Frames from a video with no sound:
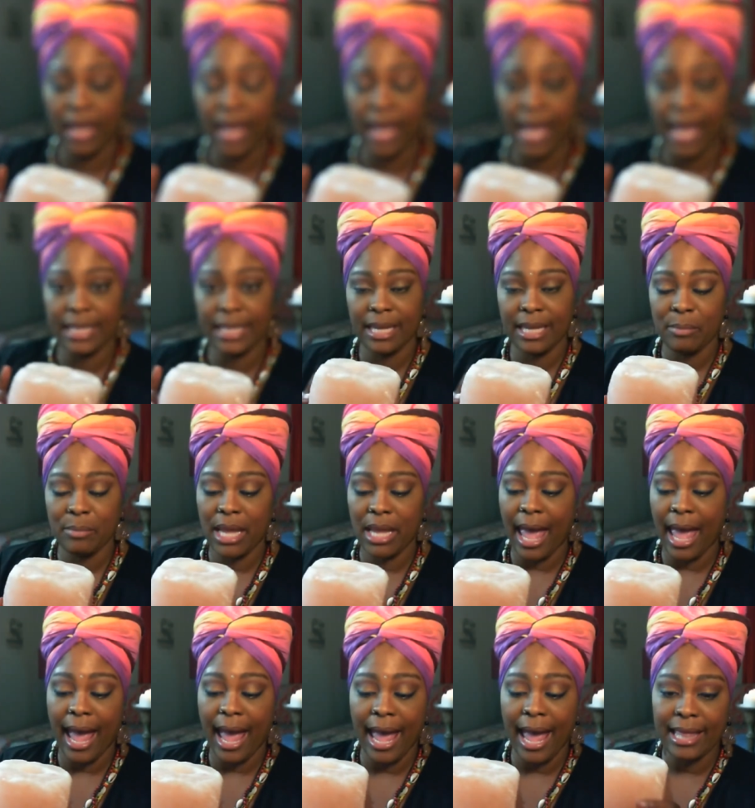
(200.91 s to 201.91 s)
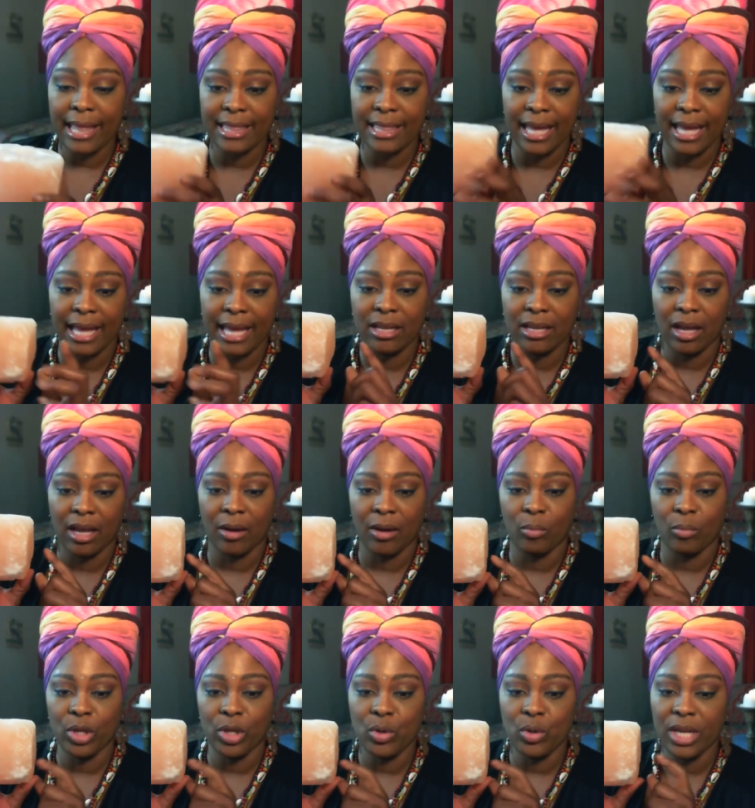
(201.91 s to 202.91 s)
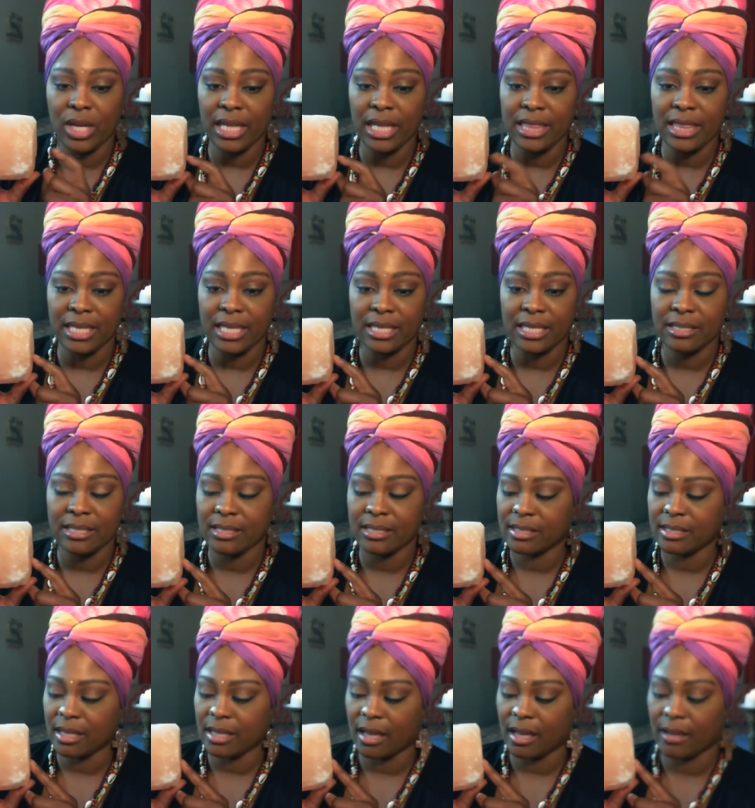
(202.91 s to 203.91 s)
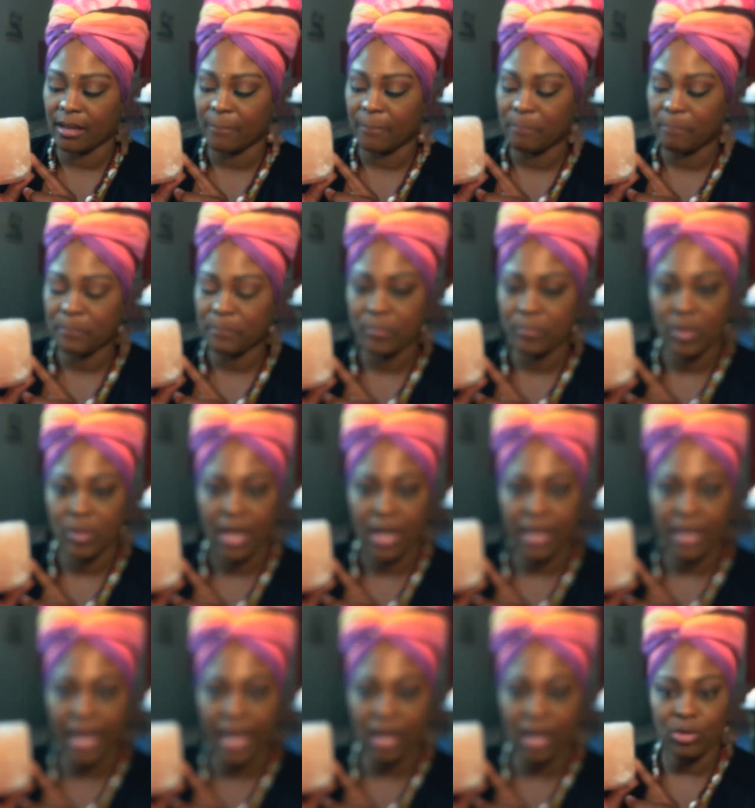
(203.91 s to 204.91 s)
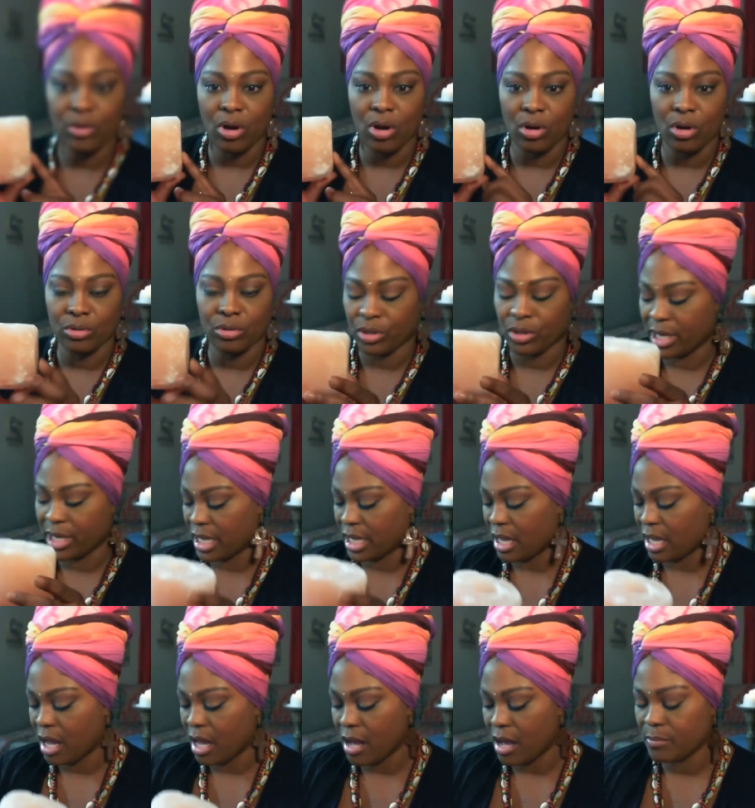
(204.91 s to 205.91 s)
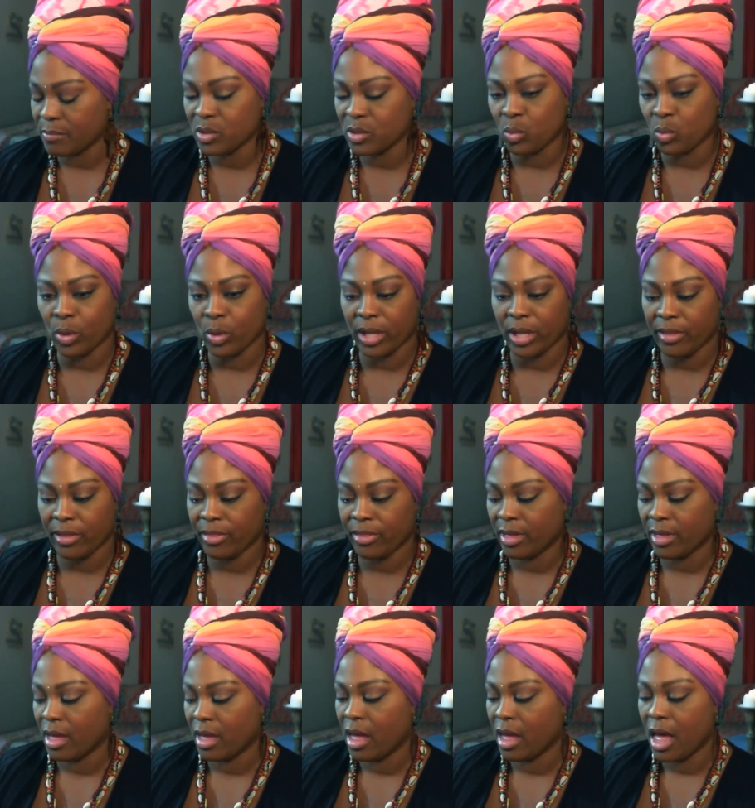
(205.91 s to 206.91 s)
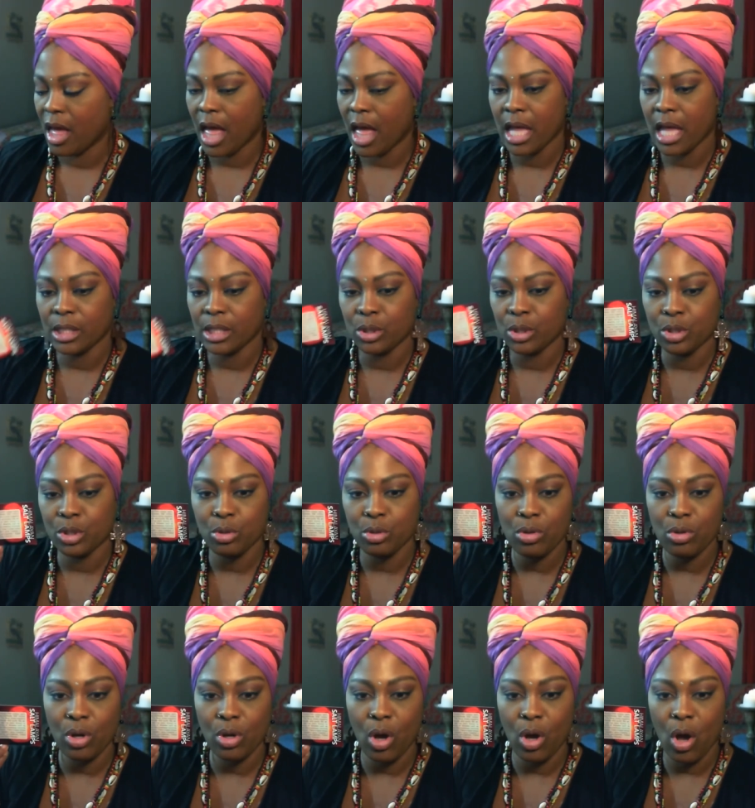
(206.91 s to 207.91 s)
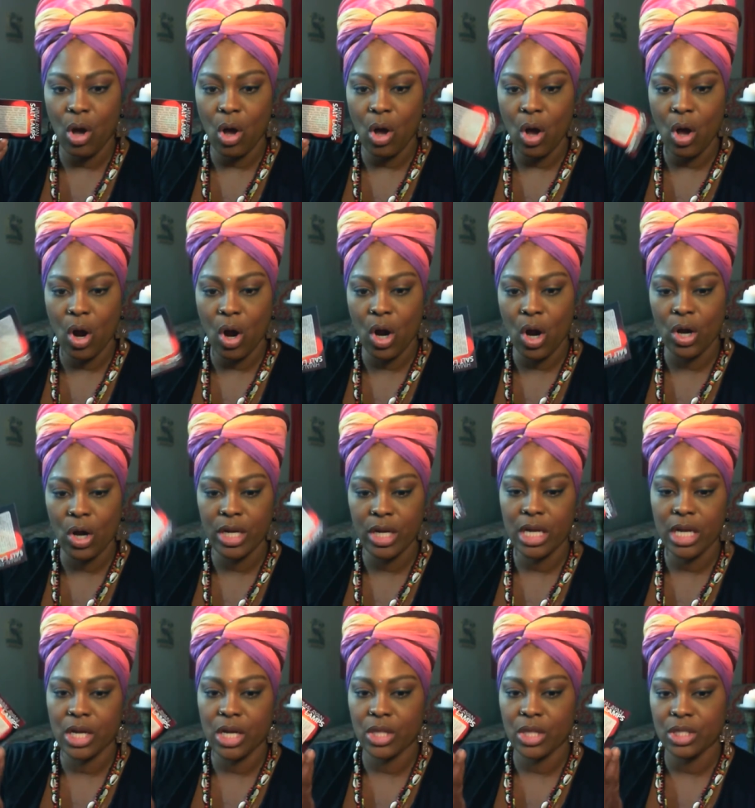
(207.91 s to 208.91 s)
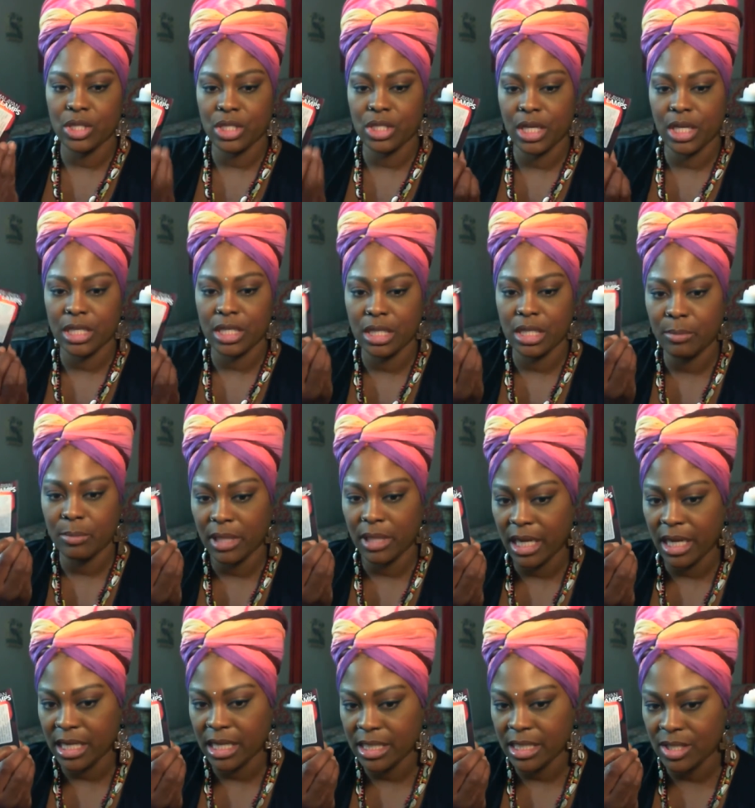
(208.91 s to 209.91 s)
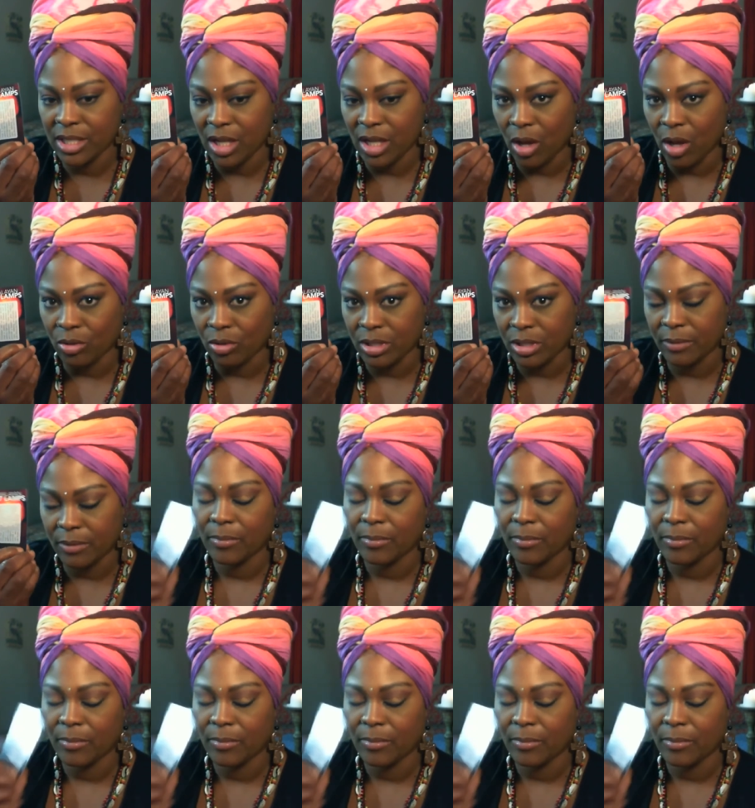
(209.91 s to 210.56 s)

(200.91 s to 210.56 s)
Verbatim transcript: And let me add that um, when you get this um, candle holder, it comes with a little card here that says Himalayan salt.